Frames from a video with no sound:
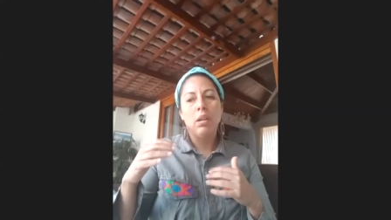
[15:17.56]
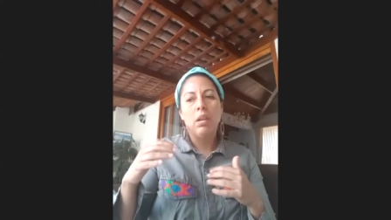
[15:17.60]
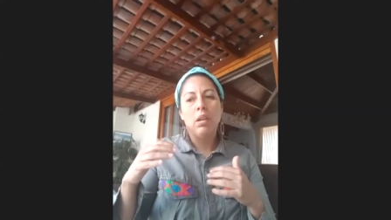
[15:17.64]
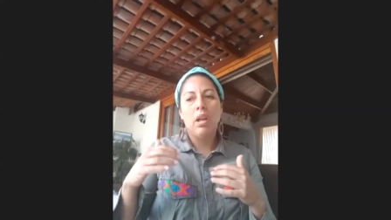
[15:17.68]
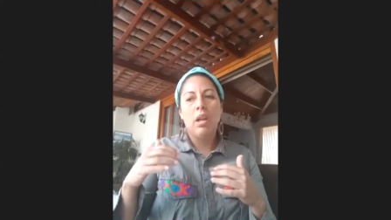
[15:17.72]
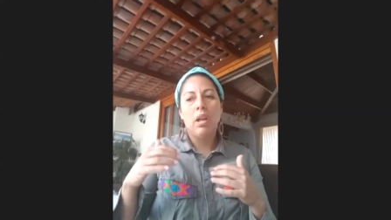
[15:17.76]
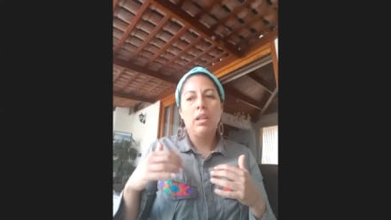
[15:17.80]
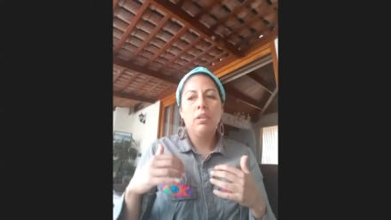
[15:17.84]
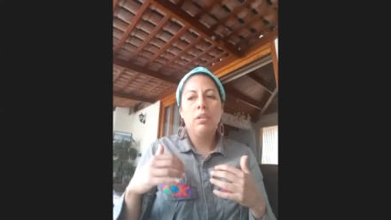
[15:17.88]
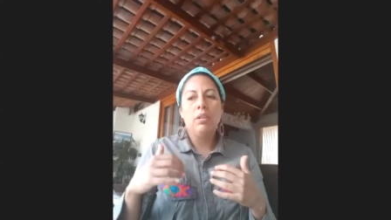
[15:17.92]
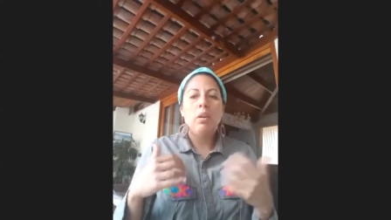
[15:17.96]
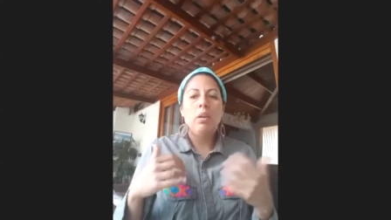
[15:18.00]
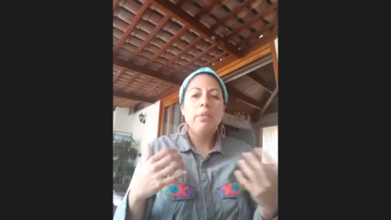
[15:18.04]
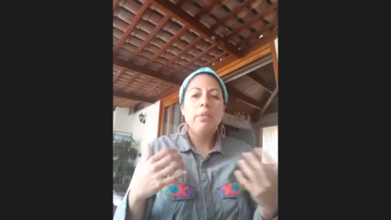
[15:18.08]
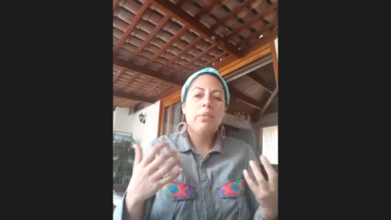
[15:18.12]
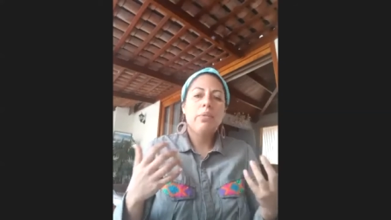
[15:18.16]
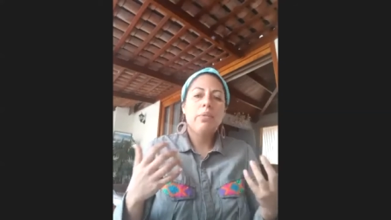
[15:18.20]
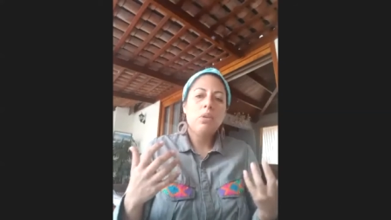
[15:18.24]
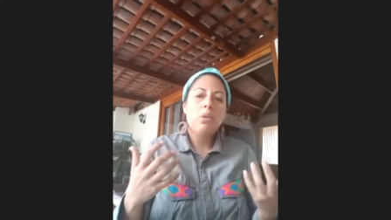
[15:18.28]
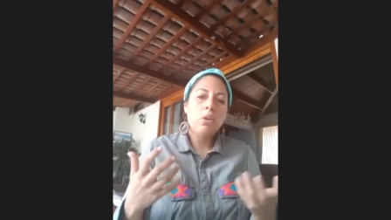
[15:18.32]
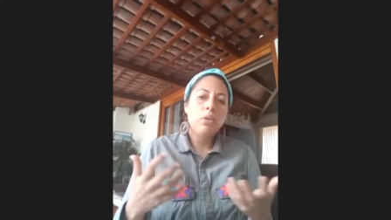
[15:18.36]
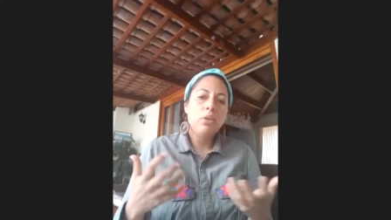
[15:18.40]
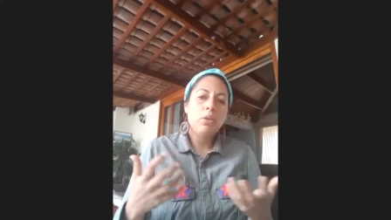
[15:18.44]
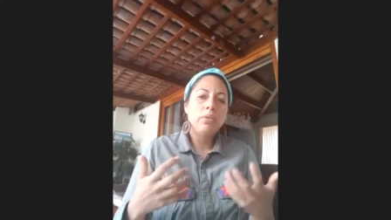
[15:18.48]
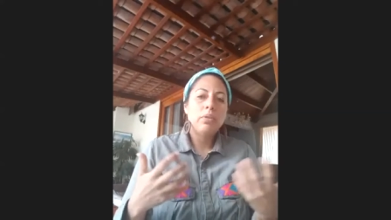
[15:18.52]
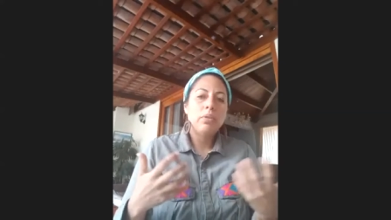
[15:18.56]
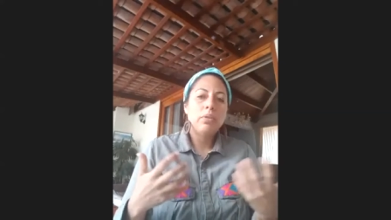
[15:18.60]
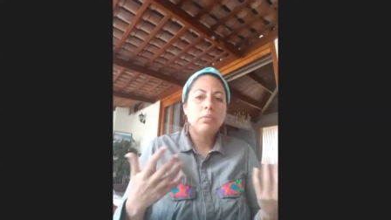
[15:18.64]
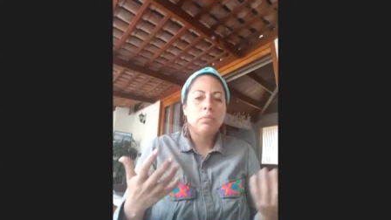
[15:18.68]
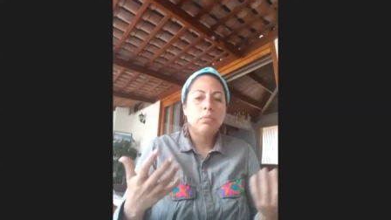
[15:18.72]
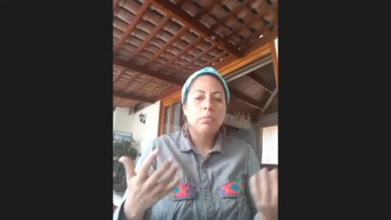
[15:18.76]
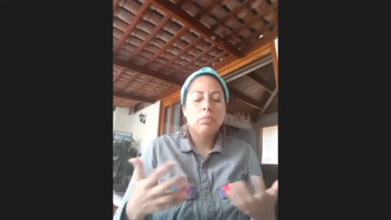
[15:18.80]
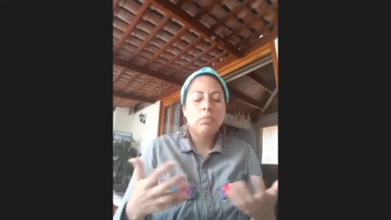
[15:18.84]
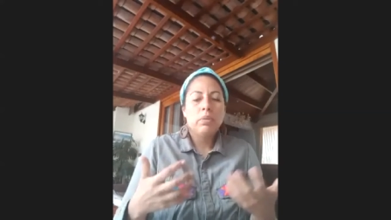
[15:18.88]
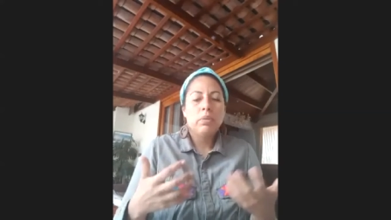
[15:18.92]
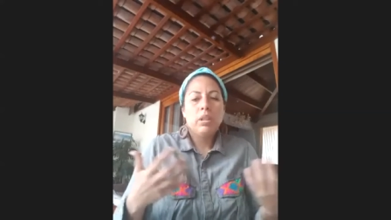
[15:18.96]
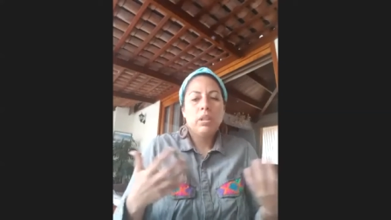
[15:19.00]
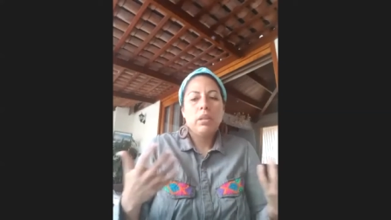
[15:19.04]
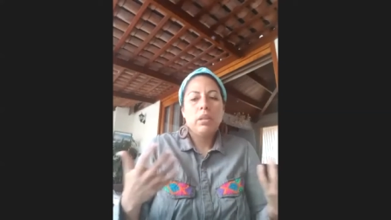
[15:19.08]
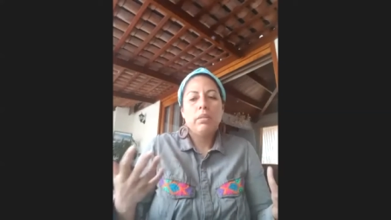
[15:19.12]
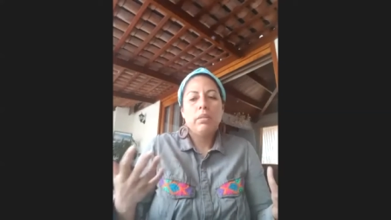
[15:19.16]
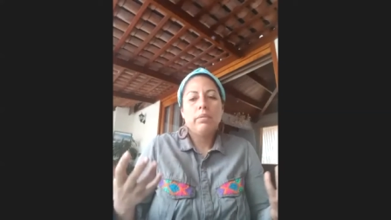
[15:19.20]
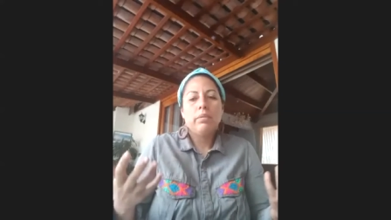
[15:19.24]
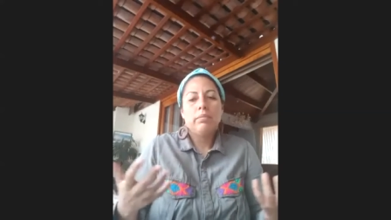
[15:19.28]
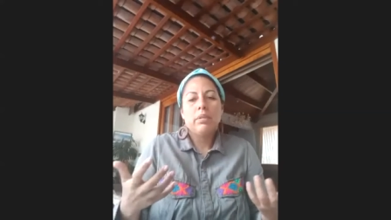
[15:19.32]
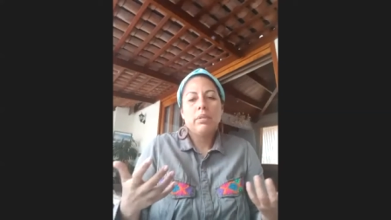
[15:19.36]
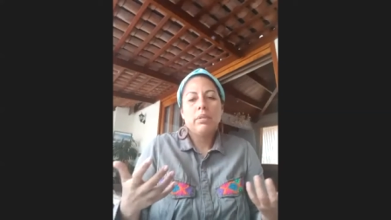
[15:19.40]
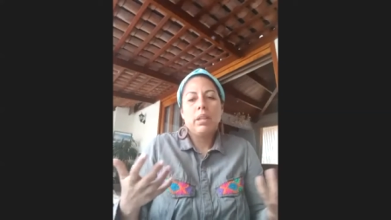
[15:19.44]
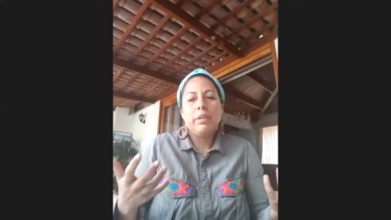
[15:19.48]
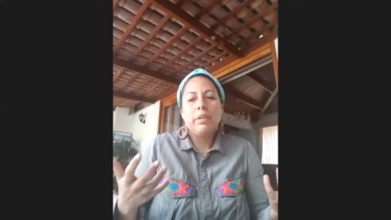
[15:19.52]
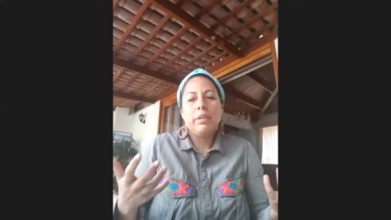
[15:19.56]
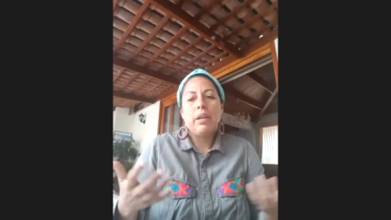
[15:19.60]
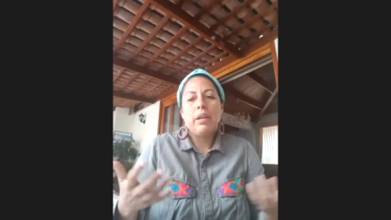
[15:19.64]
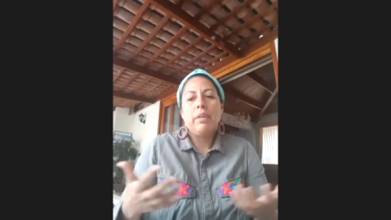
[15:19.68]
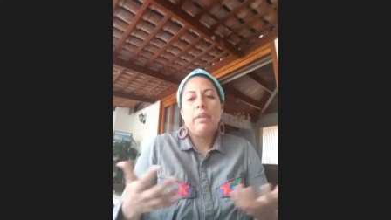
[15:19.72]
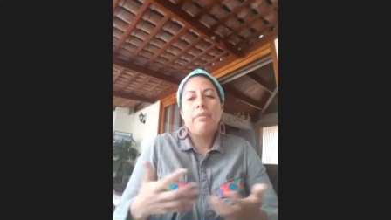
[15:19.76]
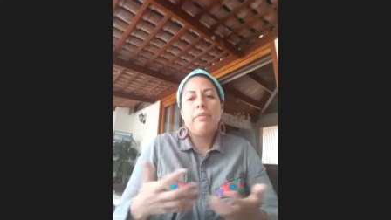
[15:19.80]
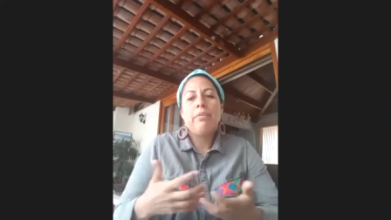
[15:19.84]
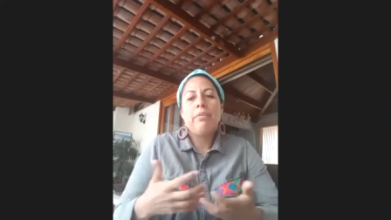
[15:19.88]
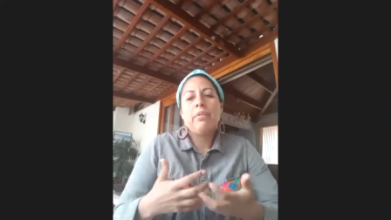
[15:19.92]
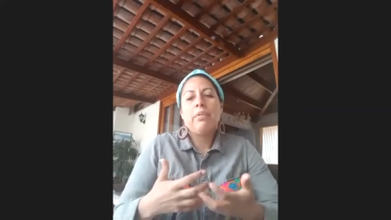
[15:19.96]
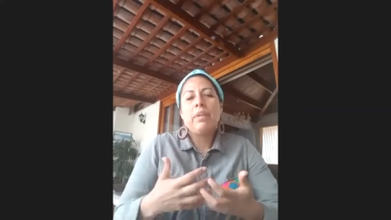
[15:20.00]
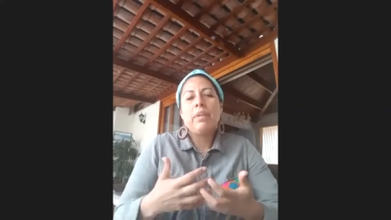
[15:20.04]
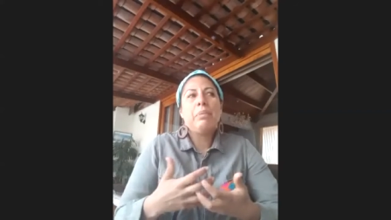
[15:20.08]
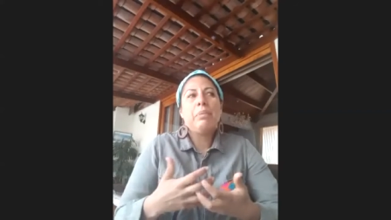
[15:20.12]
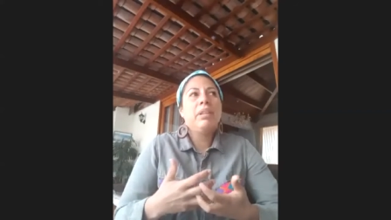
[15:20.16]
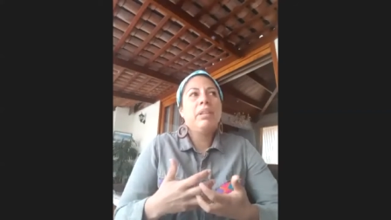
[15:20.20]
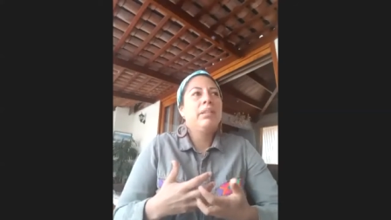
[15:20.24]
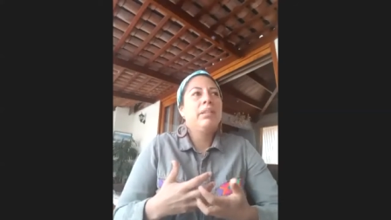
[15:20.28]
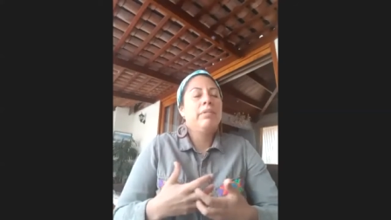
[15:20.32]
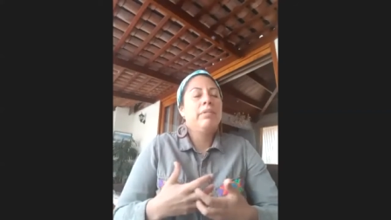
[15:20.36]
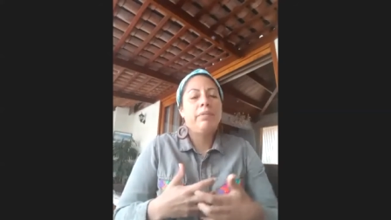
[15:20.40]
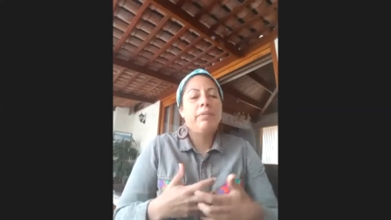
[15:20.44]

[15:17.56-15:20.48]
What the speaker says: And of course, I mean,